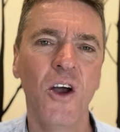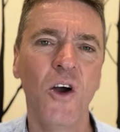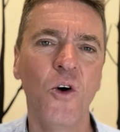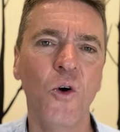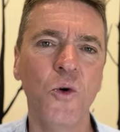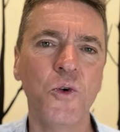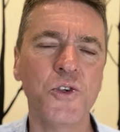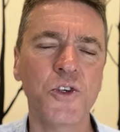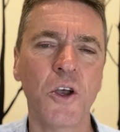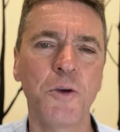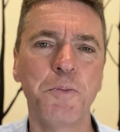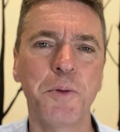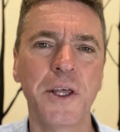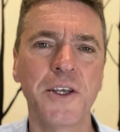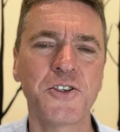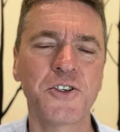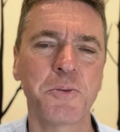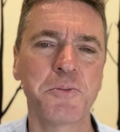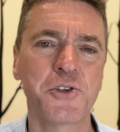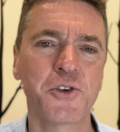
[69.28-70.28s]
Also
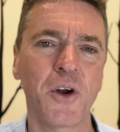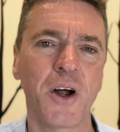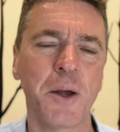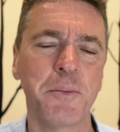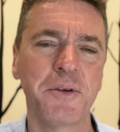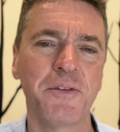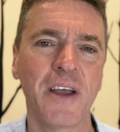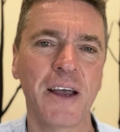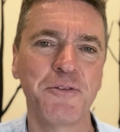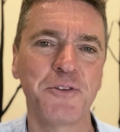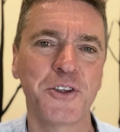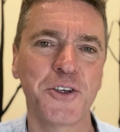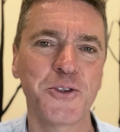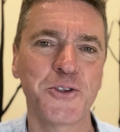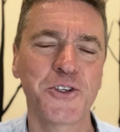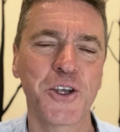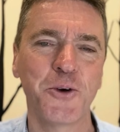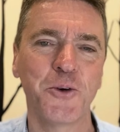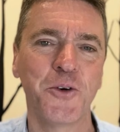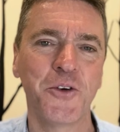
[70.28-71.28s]
please subscribe if you haven't done
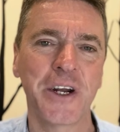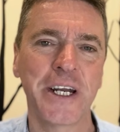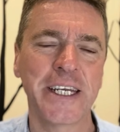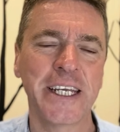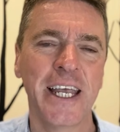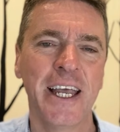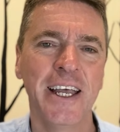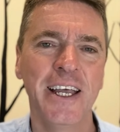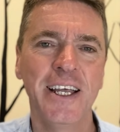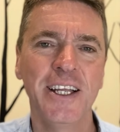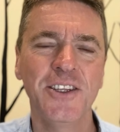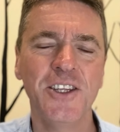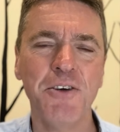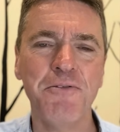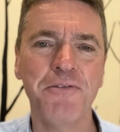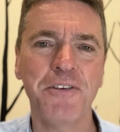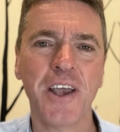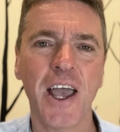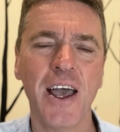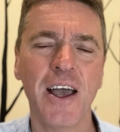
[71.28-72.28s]
so already.
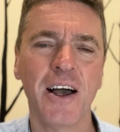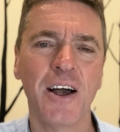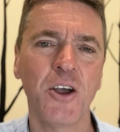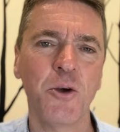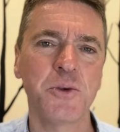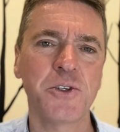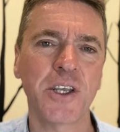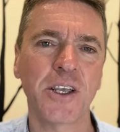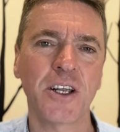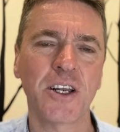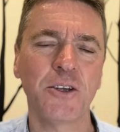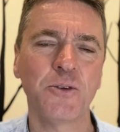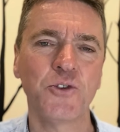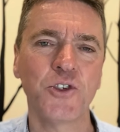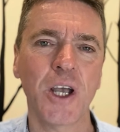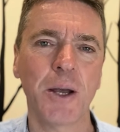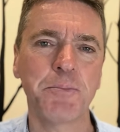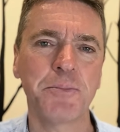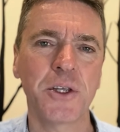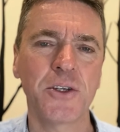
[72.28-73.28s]
Don't forget, I always include
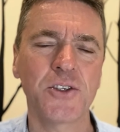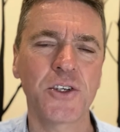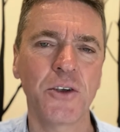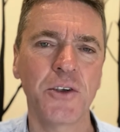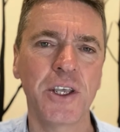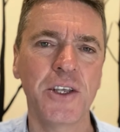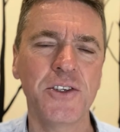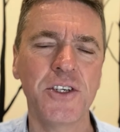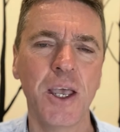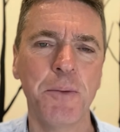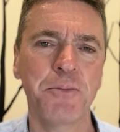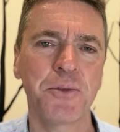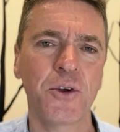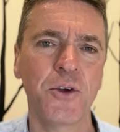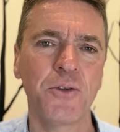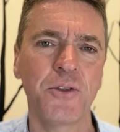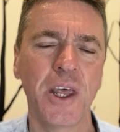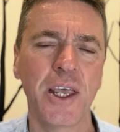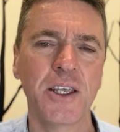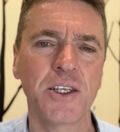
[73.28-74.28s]
chapters so you can skip
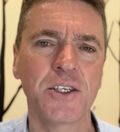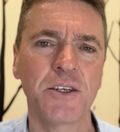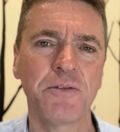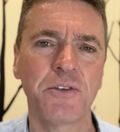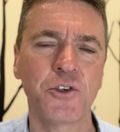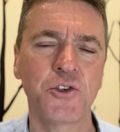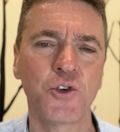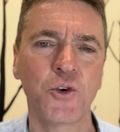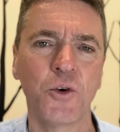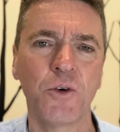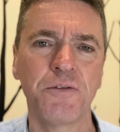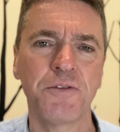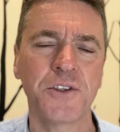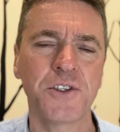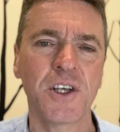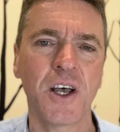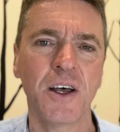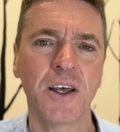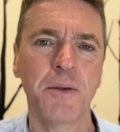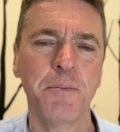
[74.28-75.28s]
through things if you're short for
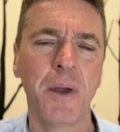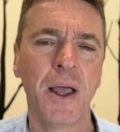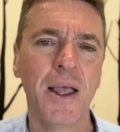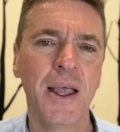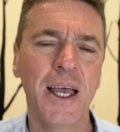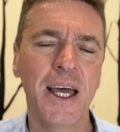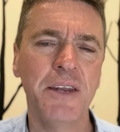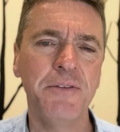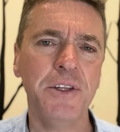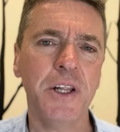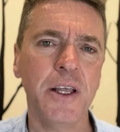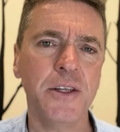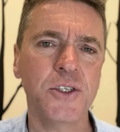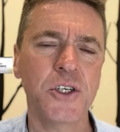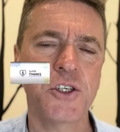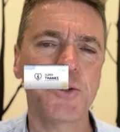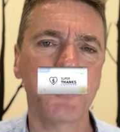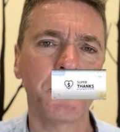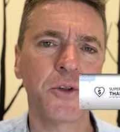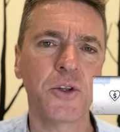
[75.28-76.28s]
time. And if you'd like
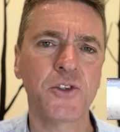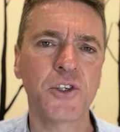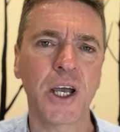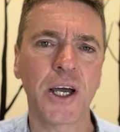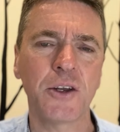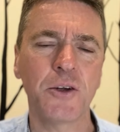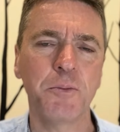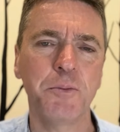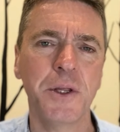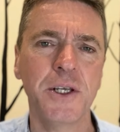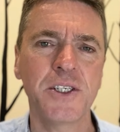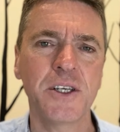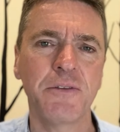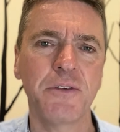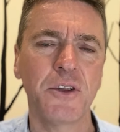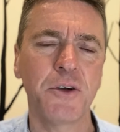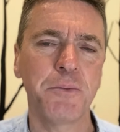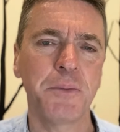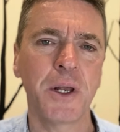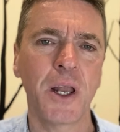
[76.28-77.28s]
to support the channel, please have a
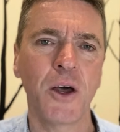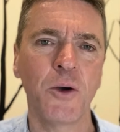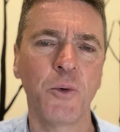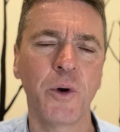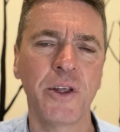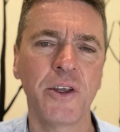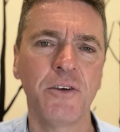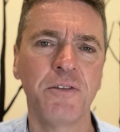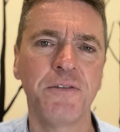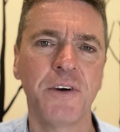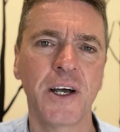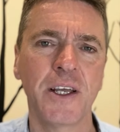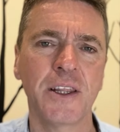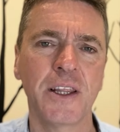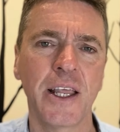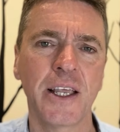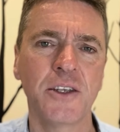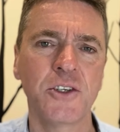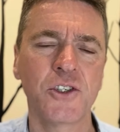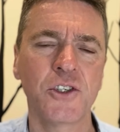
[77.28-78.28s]
look below where you'll find
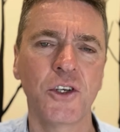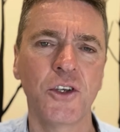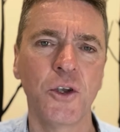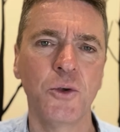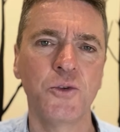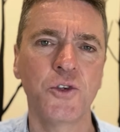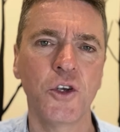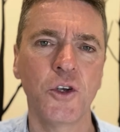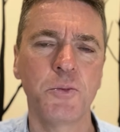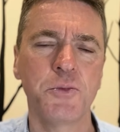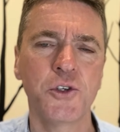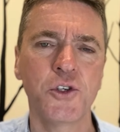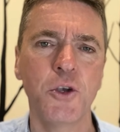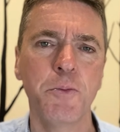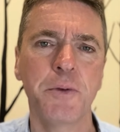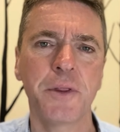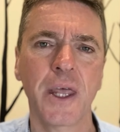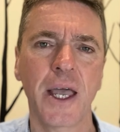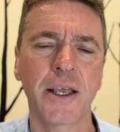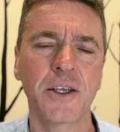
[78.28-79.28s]
links to YouTube's
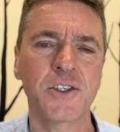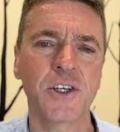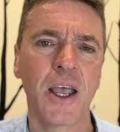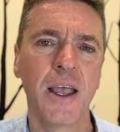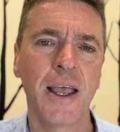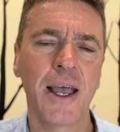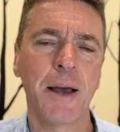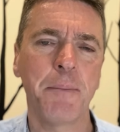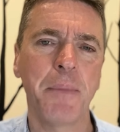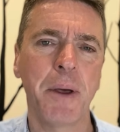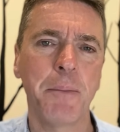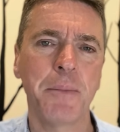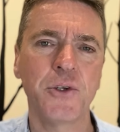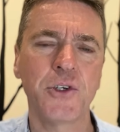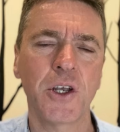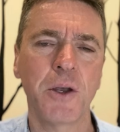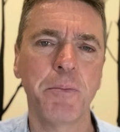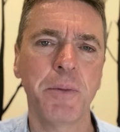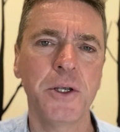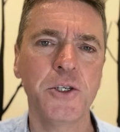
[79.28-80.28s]
Super Thanks and
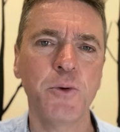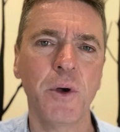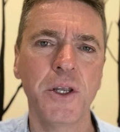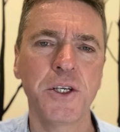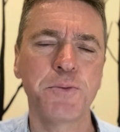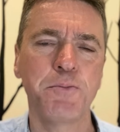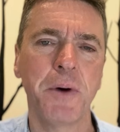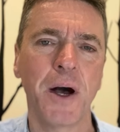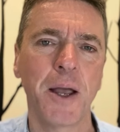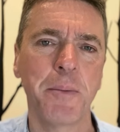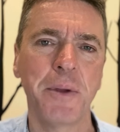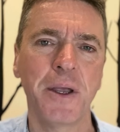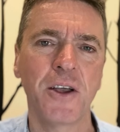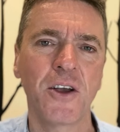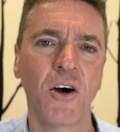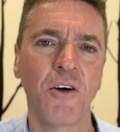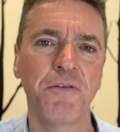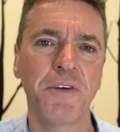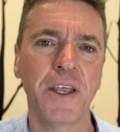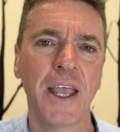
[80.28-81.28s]
membership, as well as Buy Me a
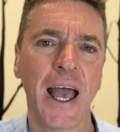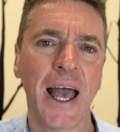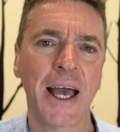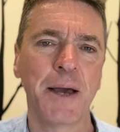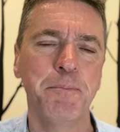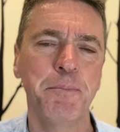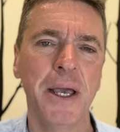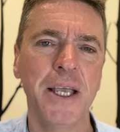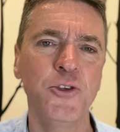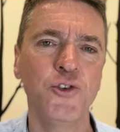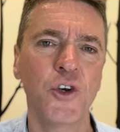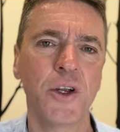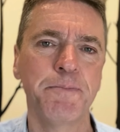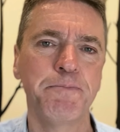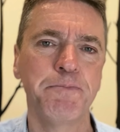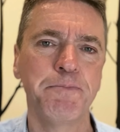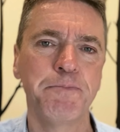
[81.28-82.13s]
Coffee and Patreon.